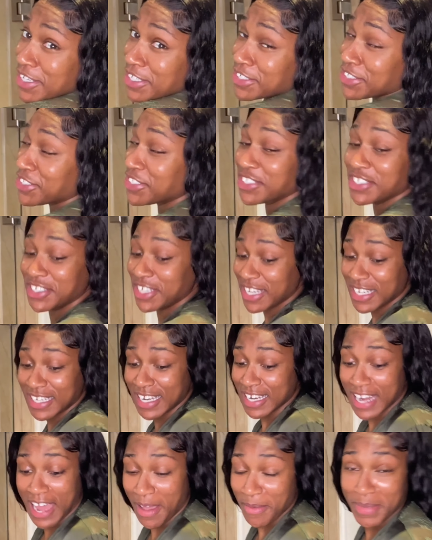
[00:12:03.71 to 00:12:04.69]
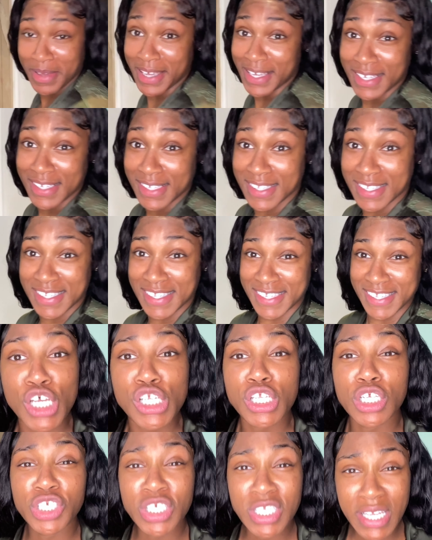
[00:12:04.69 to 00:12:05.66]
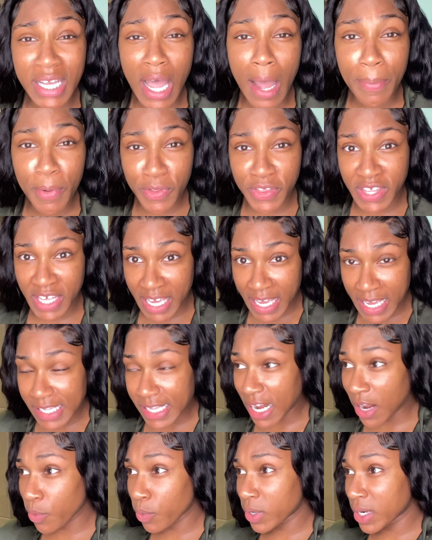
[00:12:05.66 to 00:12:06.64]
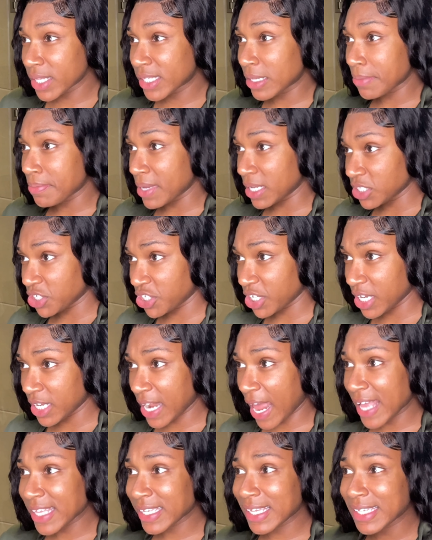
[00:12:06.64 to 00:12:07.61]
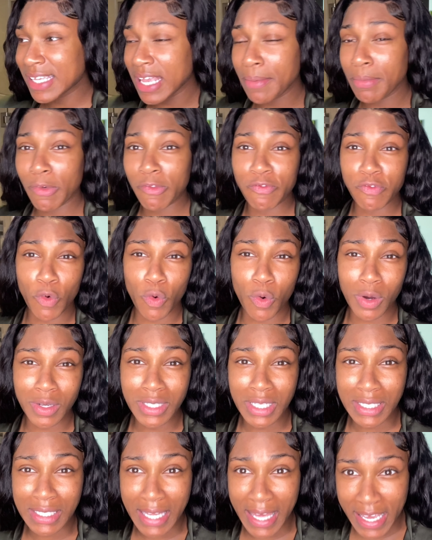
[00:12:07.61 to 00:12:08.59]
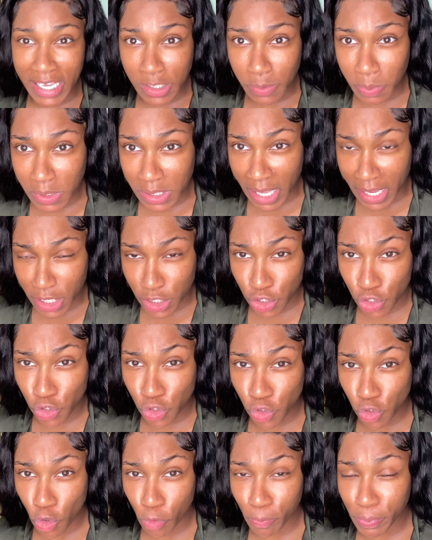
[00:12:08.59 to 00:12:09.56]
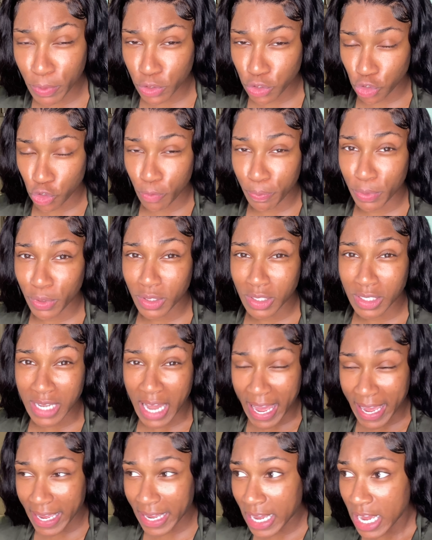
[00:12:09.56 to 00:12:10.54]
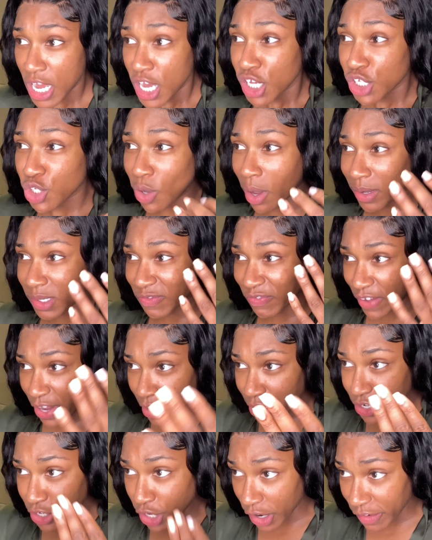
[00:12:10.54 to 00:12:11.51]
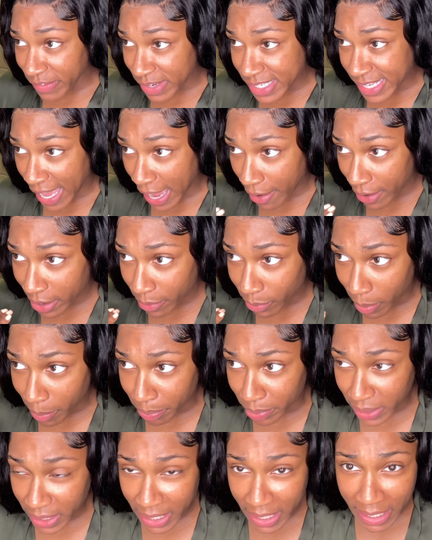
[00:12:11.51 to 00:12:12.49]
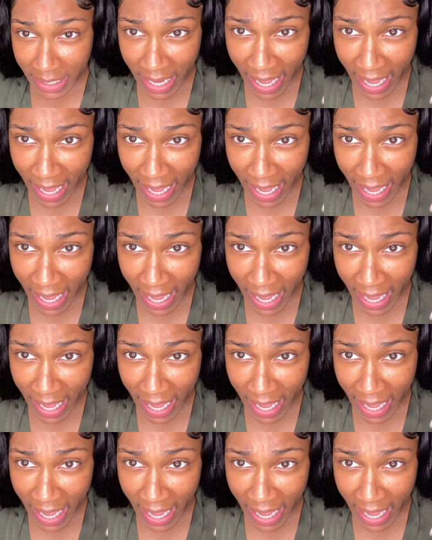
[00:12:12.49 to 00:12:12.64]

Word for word: She did not miss. So just a couple things that I wanted to mention. As I said before, the lace was like super, super light. So I was very nervous how it would blend.